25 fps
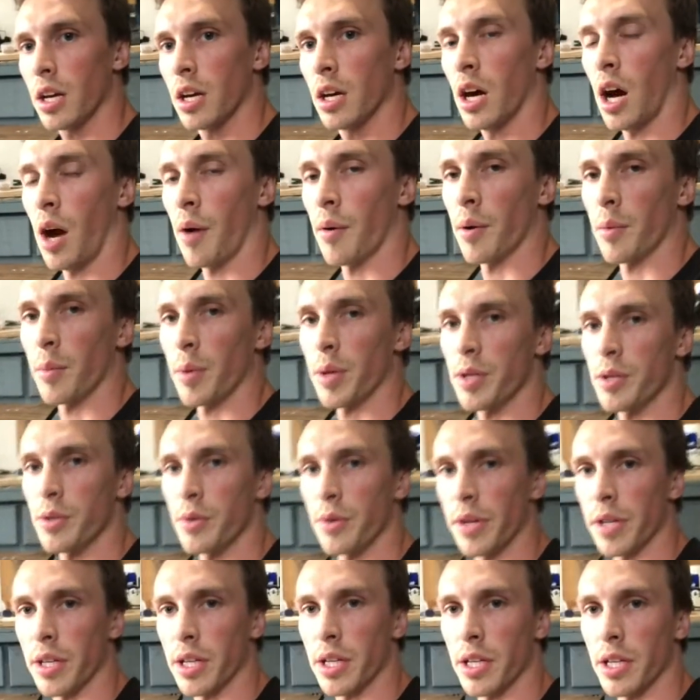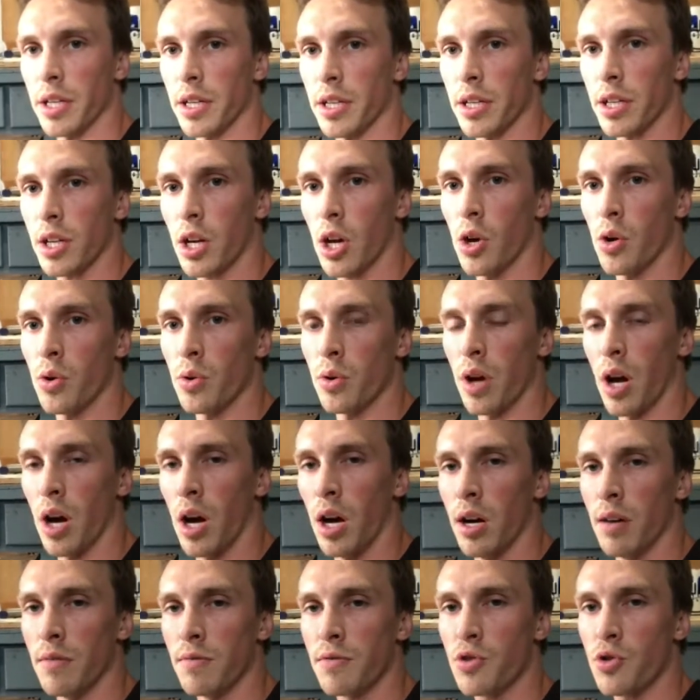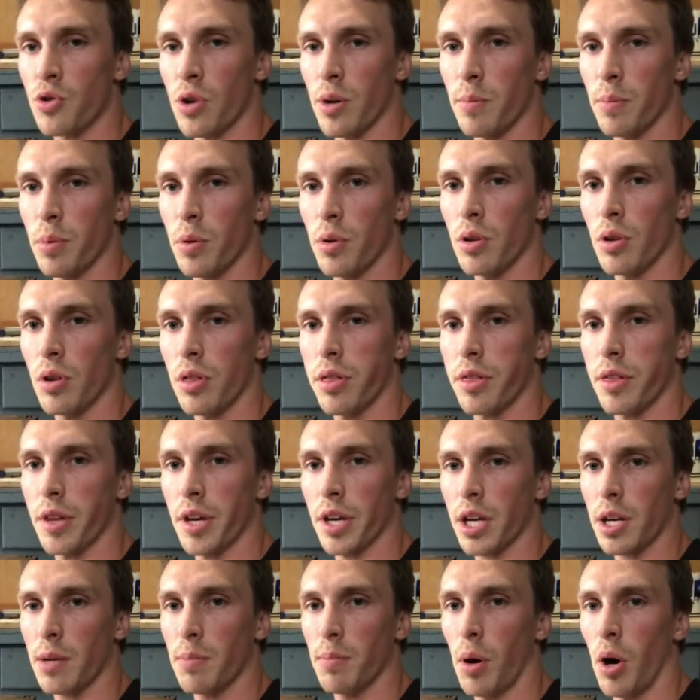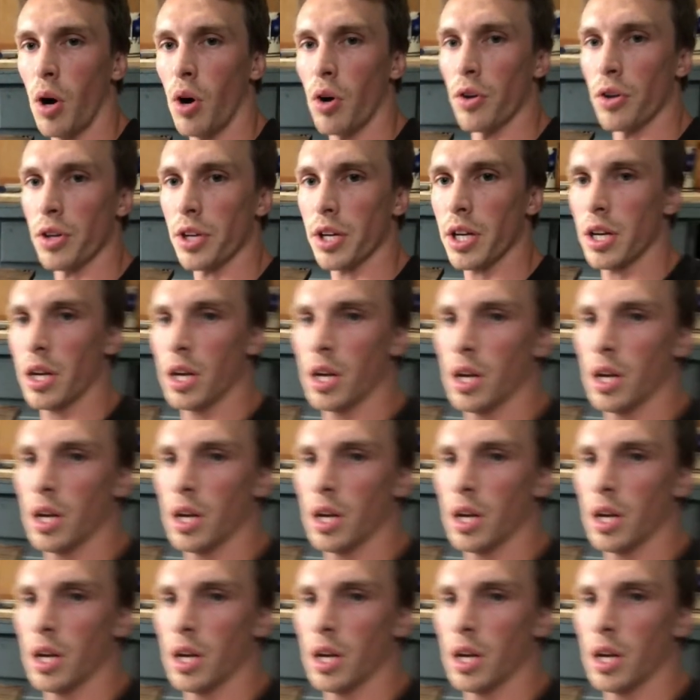I'm going to be doing a coat of triple thick poly.